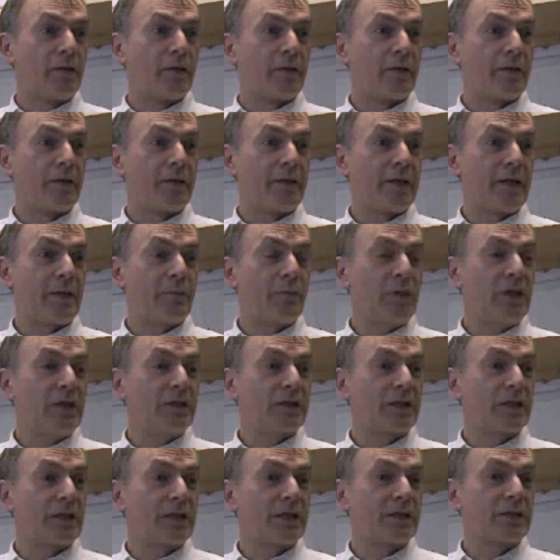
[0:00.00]
that
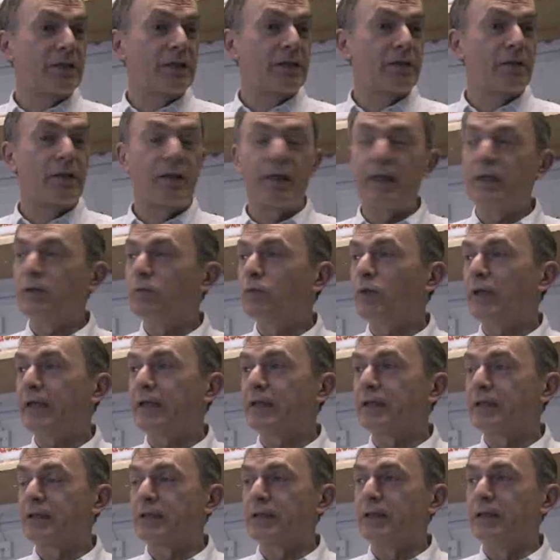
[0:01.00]
means that there's hidden
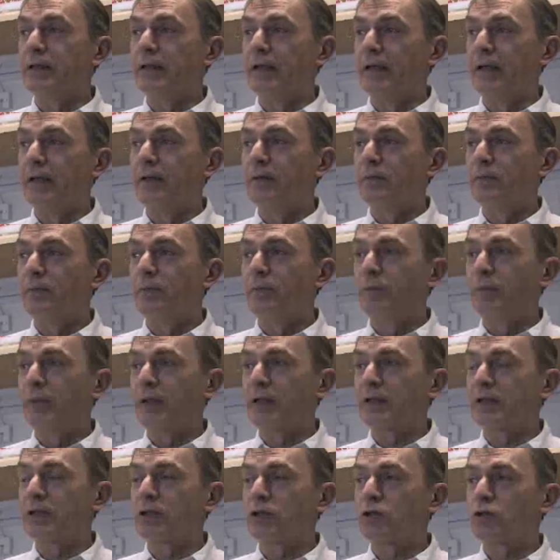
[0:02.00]
weakness in there,
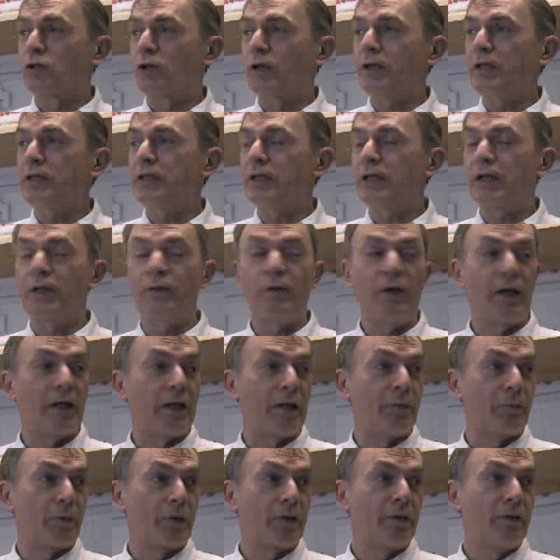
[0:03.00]
because it's tried to go
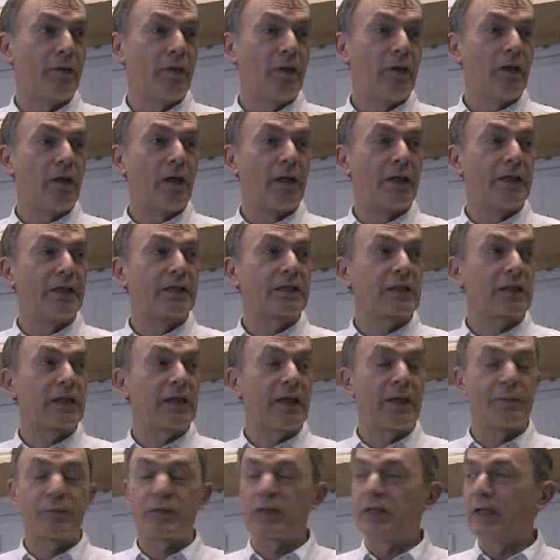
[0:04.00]
up and it's
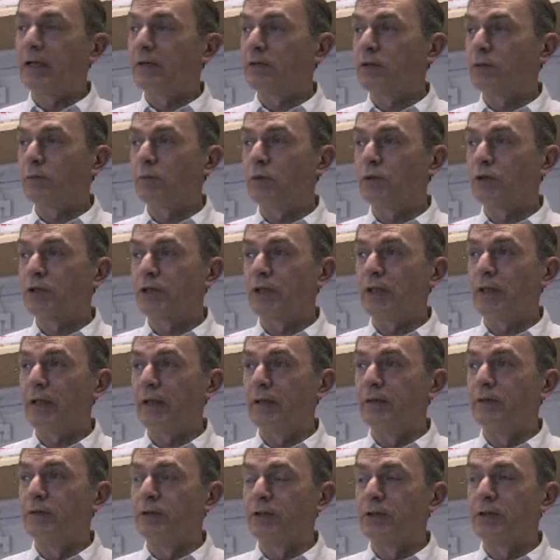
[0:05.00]
collapsed down towards the
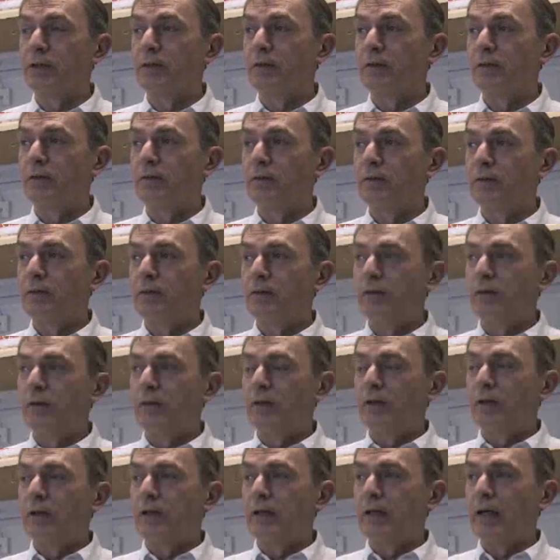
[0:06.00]
lows.
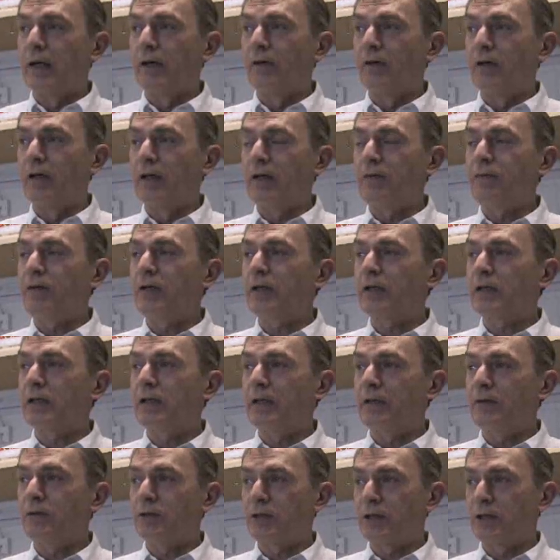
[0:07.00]
Now, if it
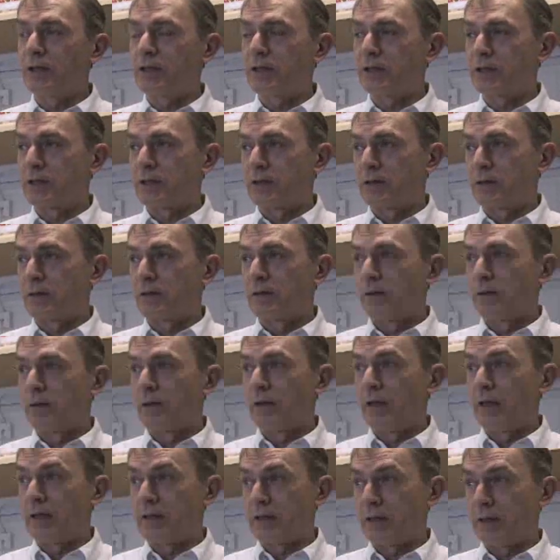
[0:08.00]
closes
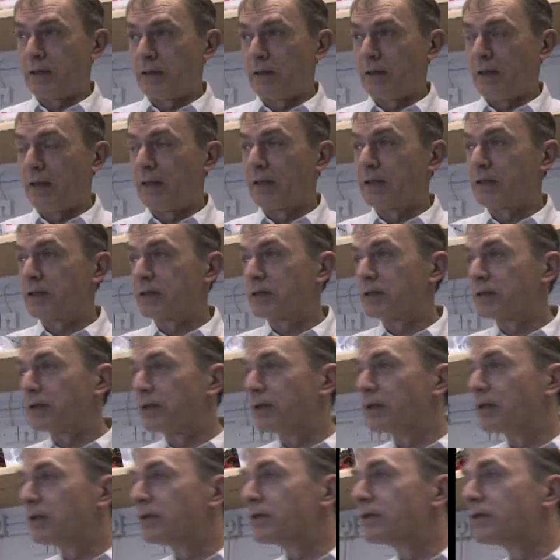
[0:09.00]
as it has,
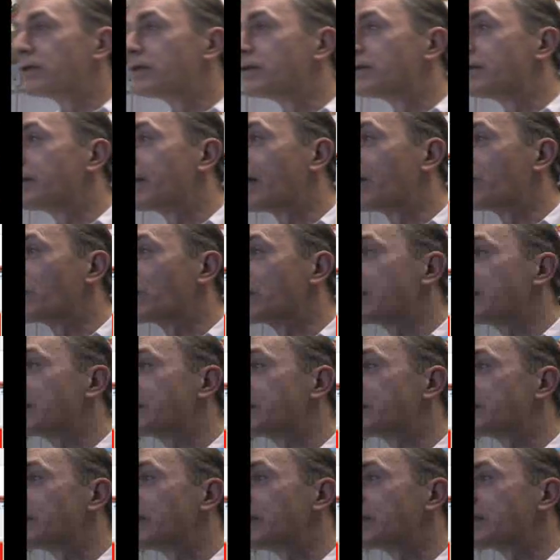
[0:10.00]
that one
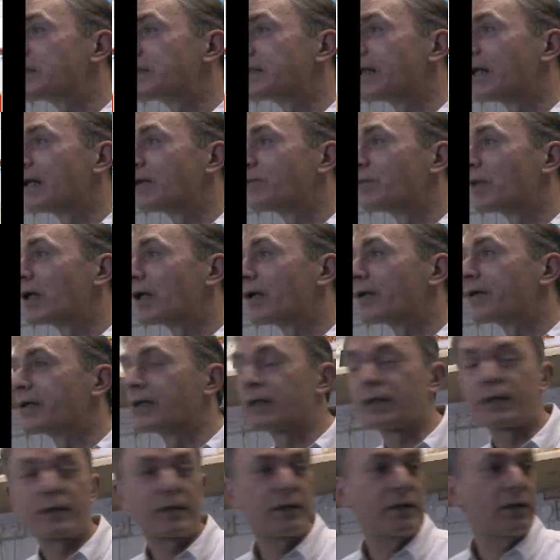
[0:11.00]
is a down bar, I
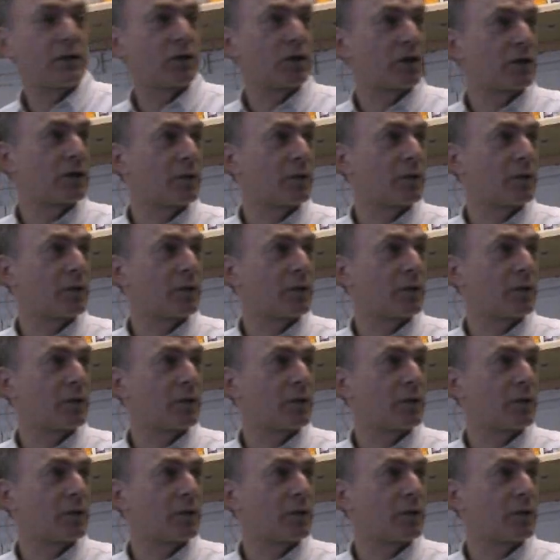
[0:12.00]
think, isn't it? Just